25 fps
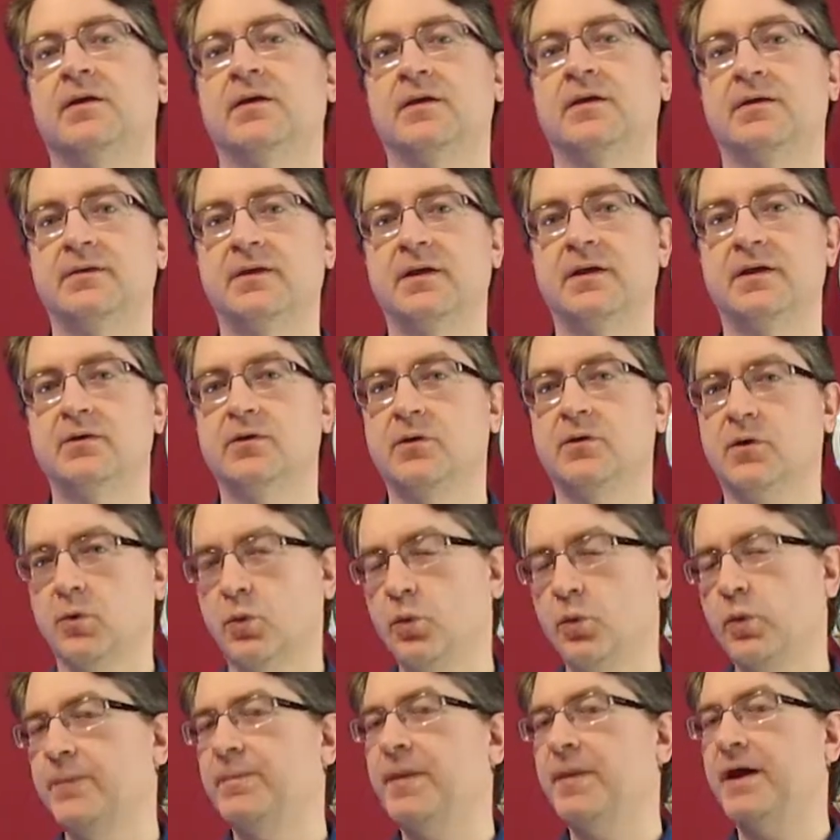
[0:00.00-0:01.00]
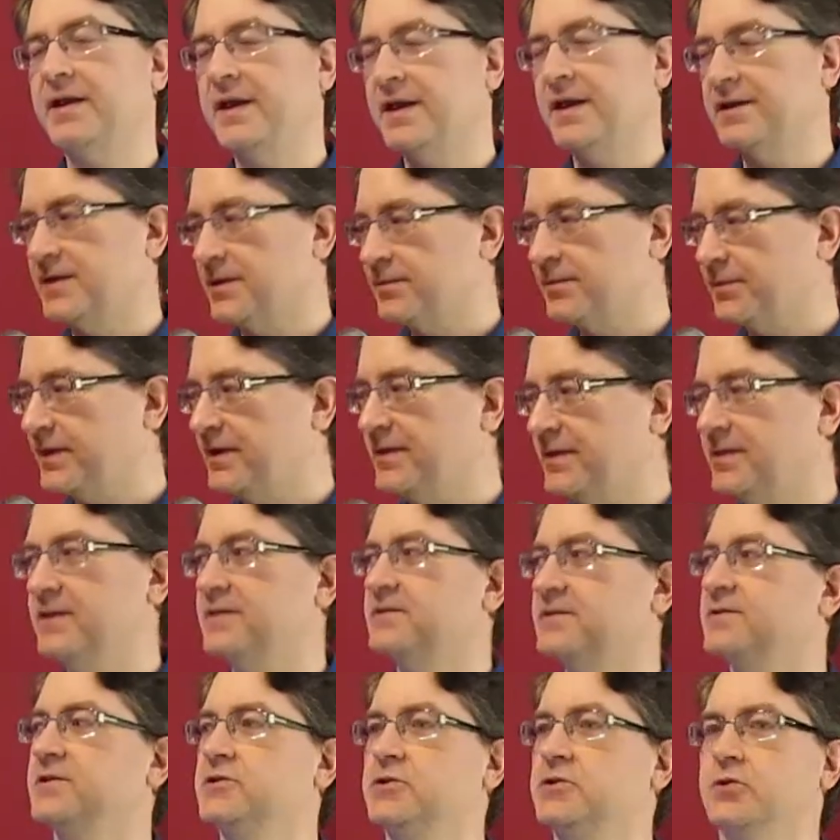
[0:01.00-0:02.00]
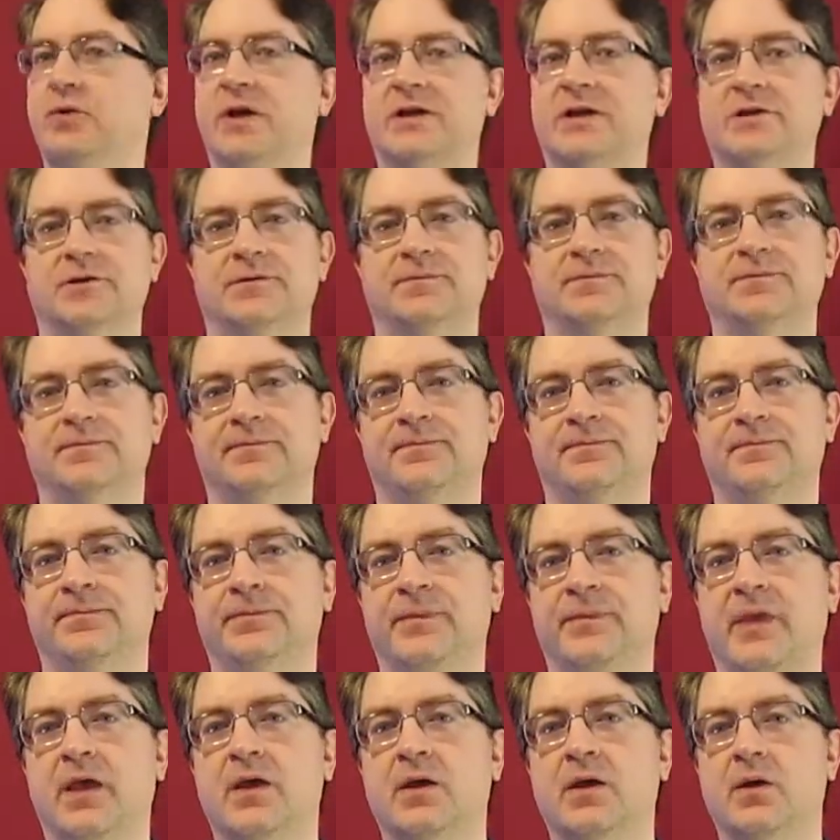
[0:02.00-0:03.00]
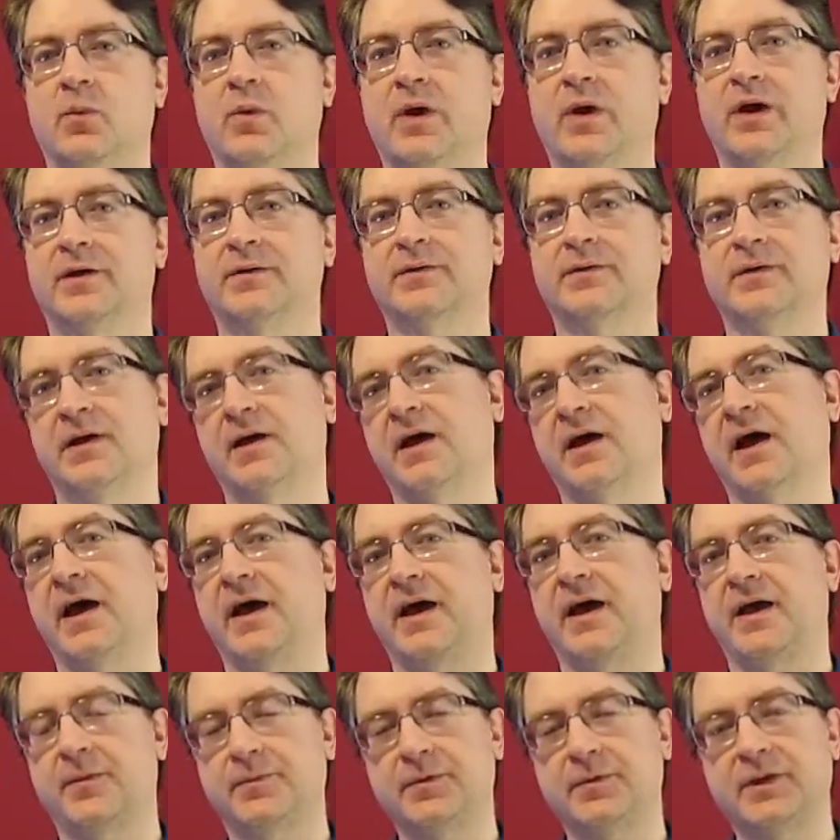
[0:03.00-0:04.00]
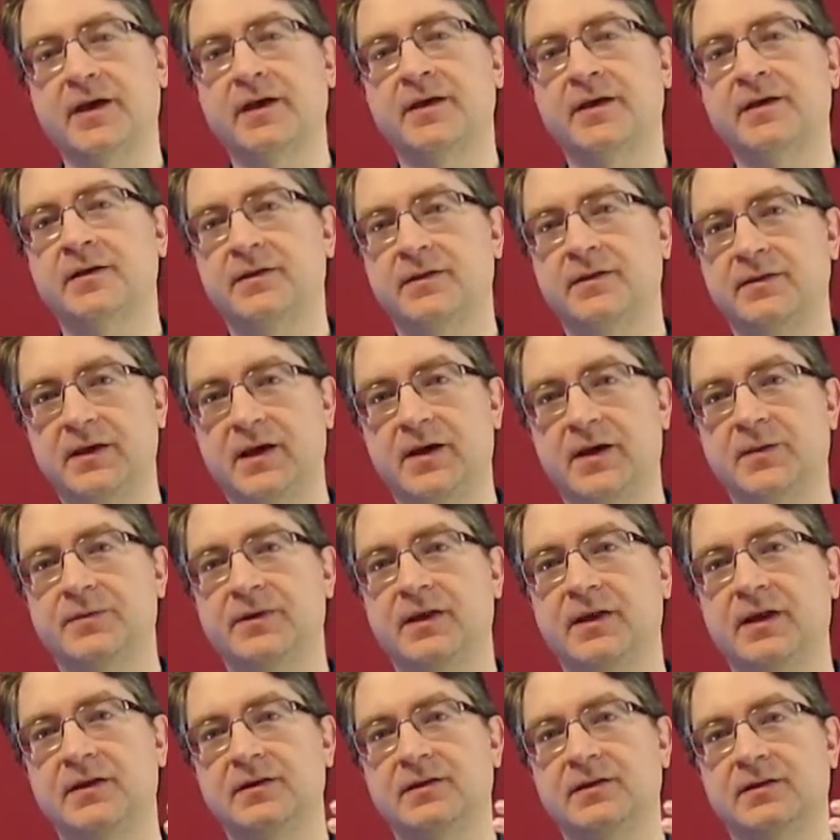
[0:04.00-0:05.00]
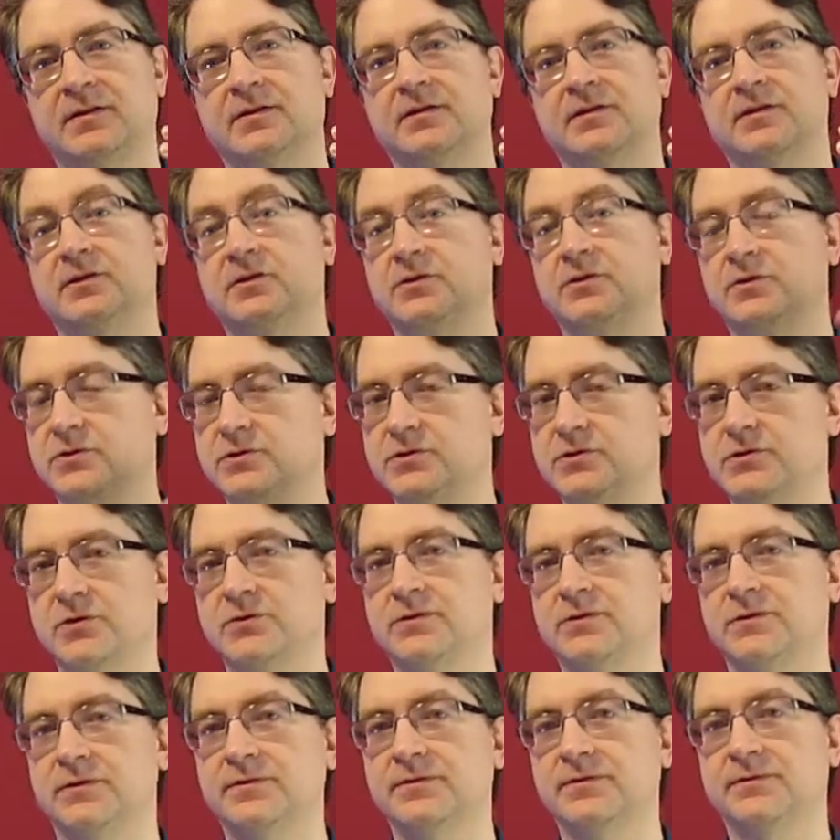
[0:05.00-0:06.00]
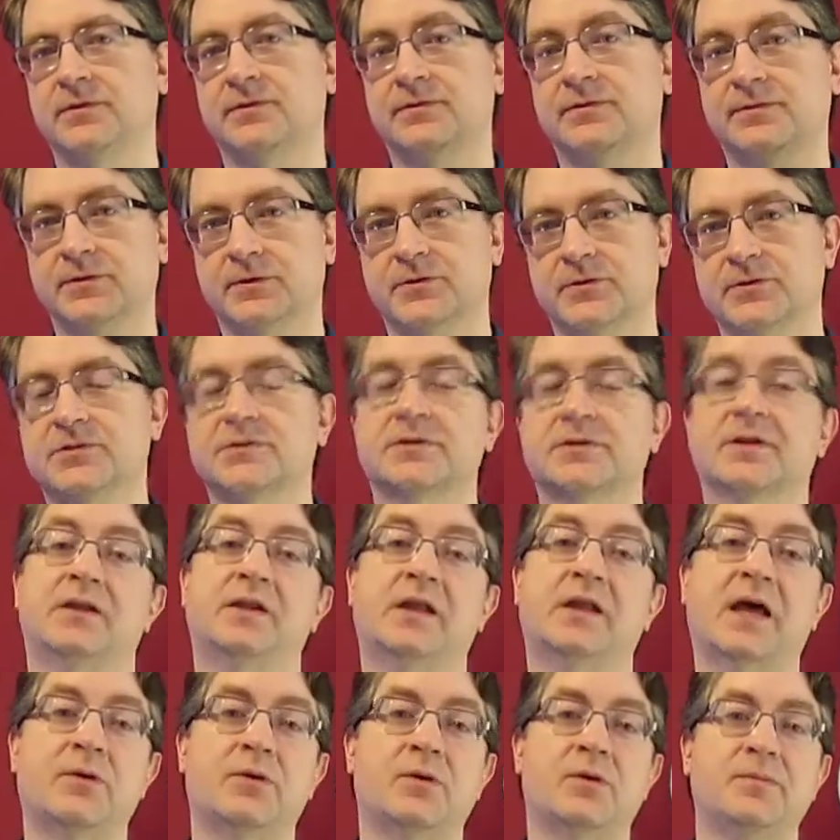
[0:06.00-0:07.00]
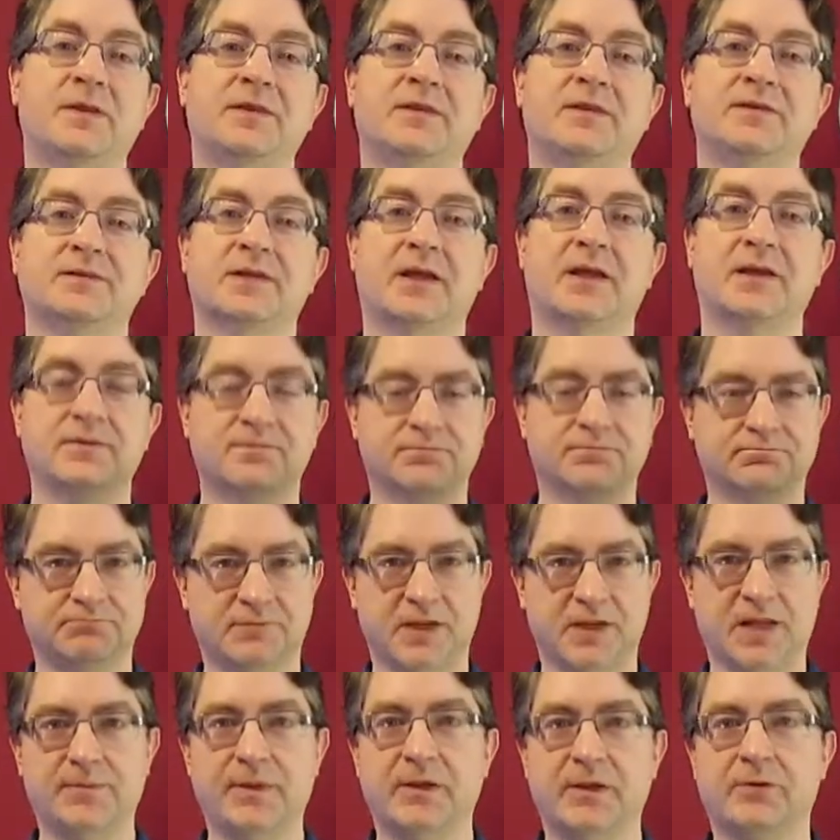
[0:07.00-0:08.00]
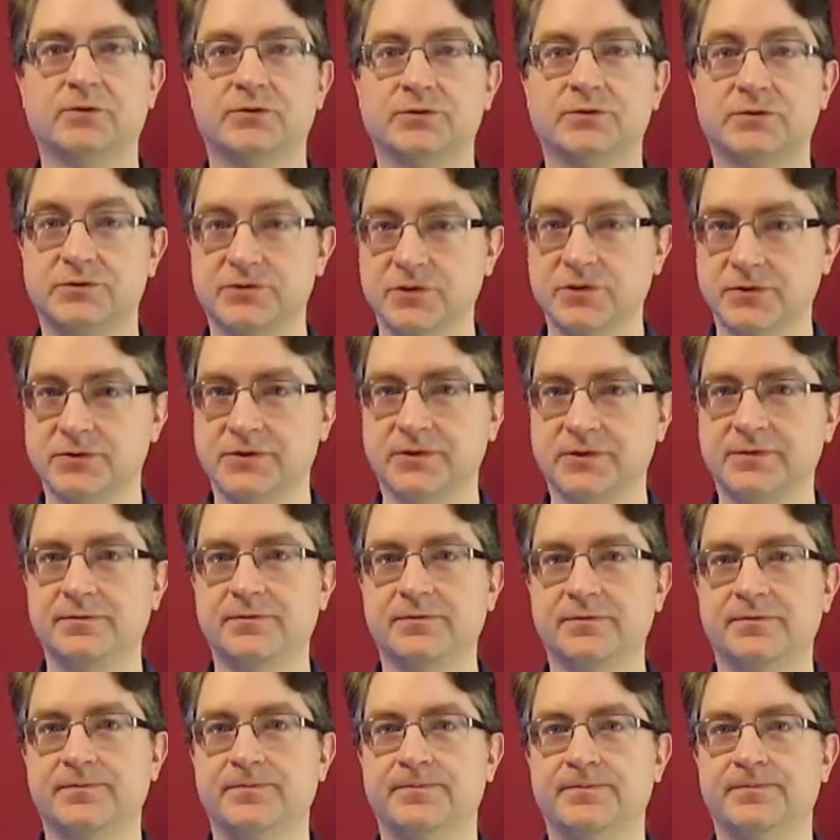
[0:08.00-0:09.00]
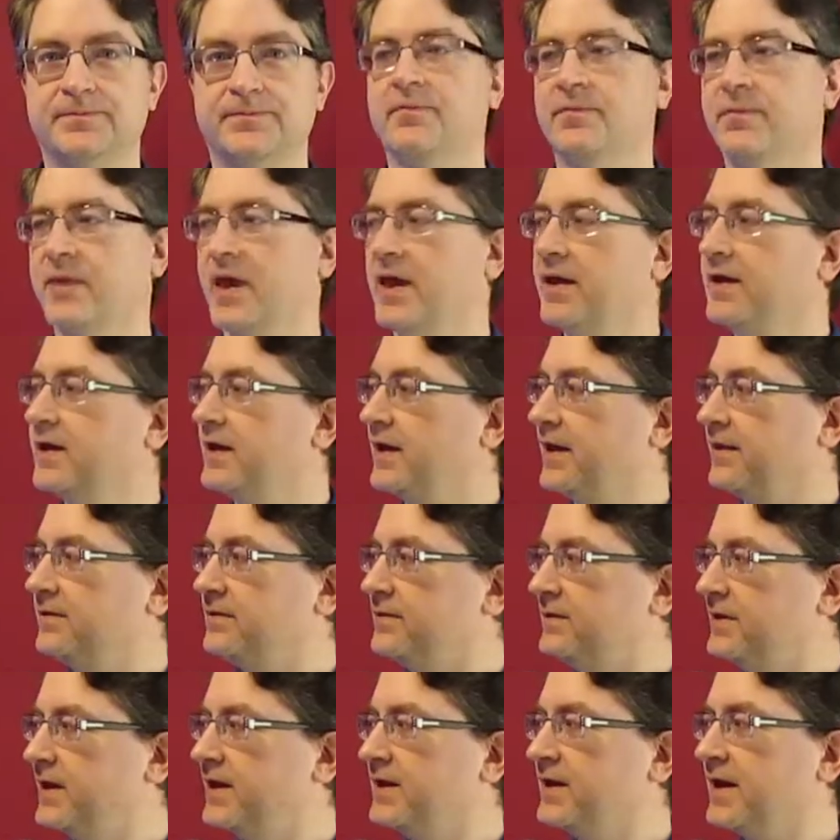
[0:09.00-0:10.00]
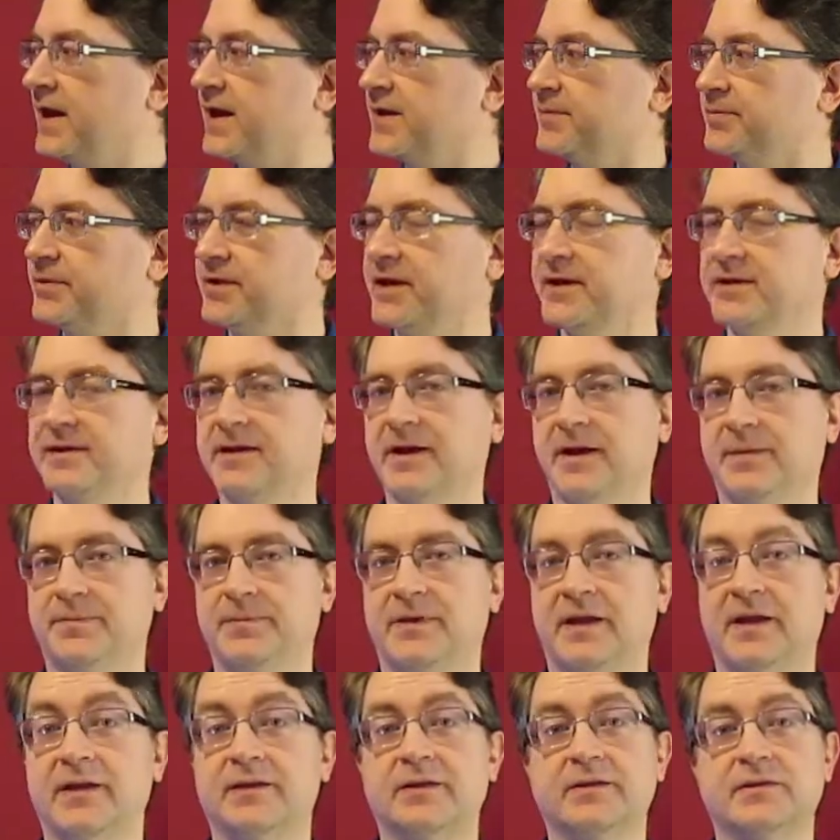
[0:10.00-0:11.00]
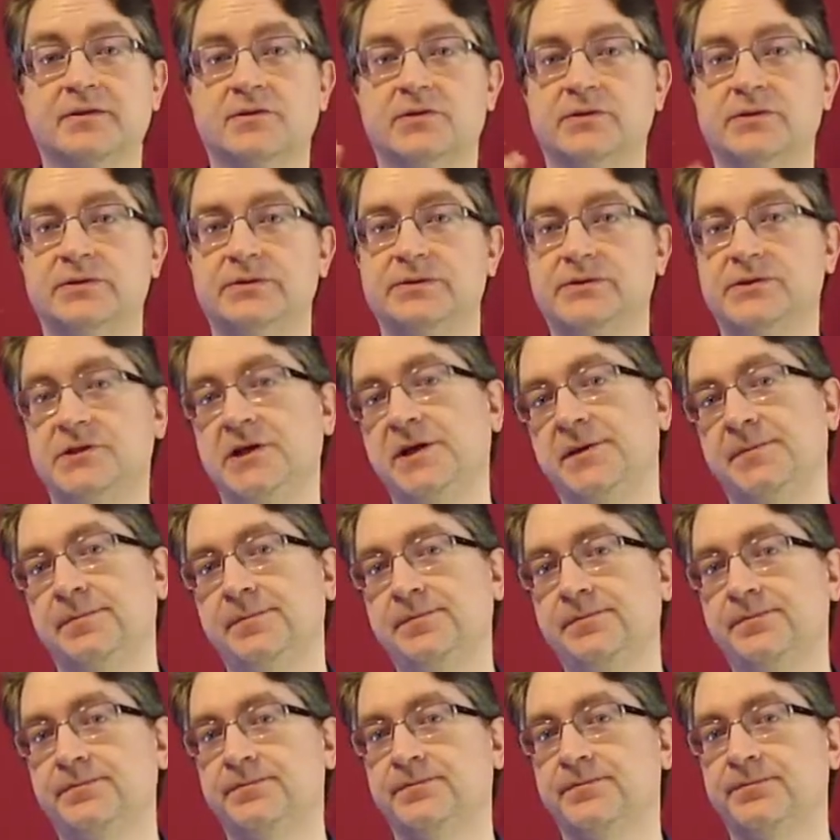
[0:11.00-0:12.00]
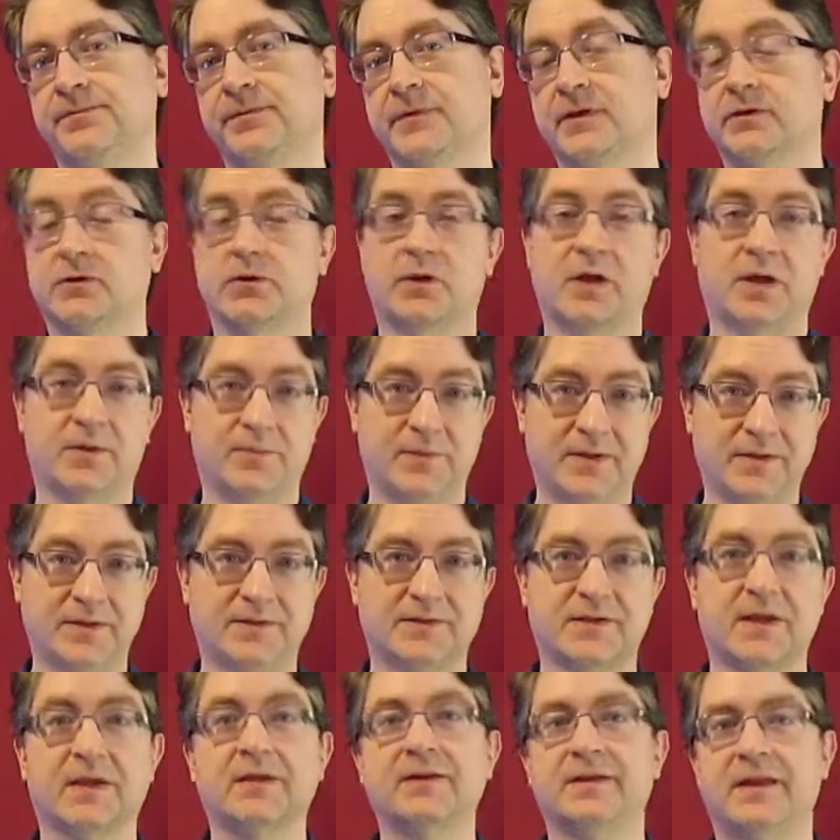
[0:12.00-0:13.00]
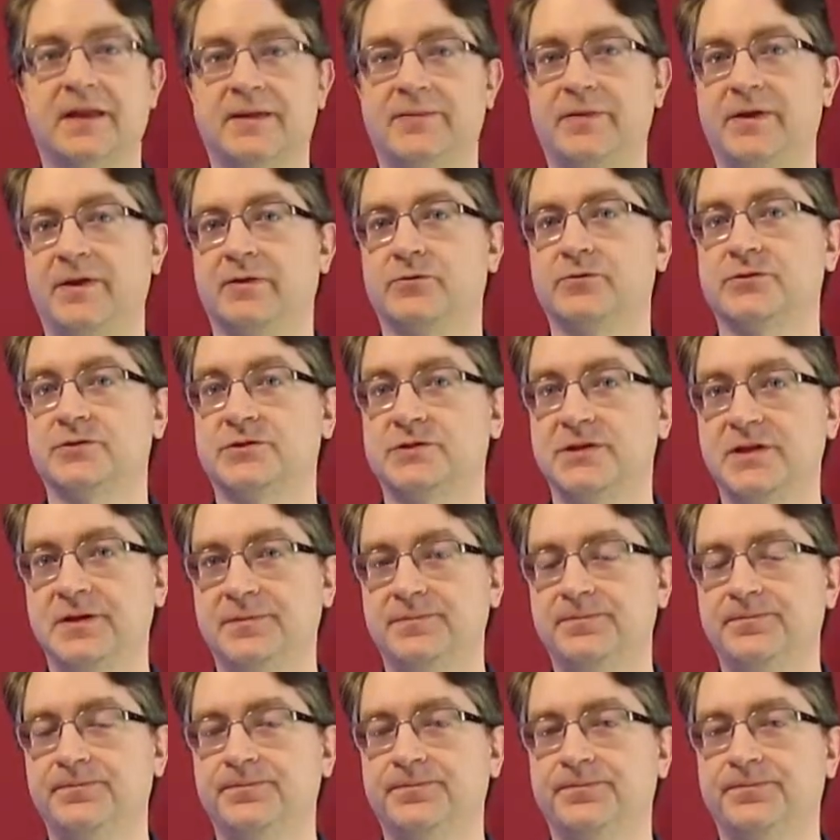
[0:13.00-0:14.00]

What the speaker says: then we might end up in this situation, where I apply the update to Joseph first, and now I'm in the state name equals Joseph, and then I apply the update to Jim, so now I'm in the state name equals Jim.